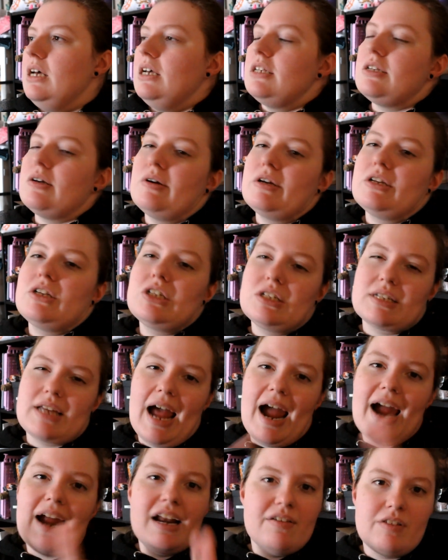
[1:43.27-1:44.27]
So it's
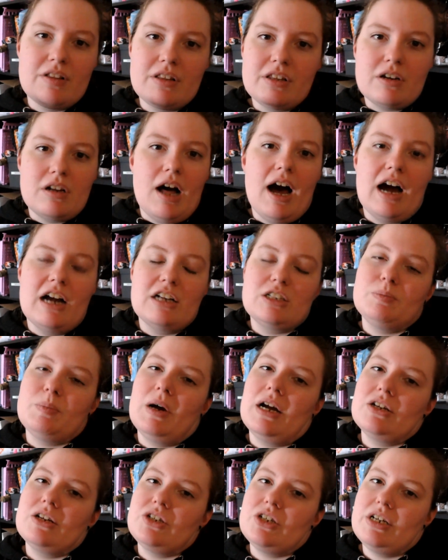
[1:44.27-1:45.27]
kind of a little
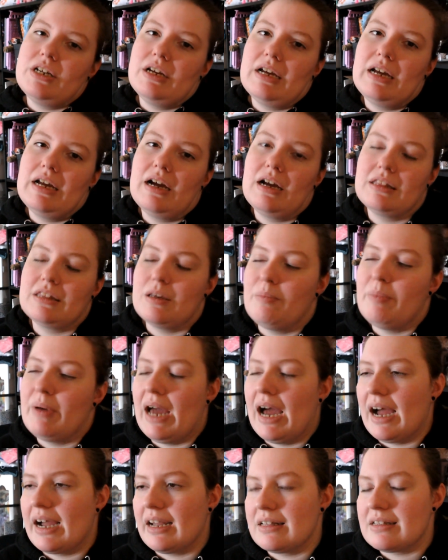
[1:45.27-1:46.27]
hodgepodgey on the back.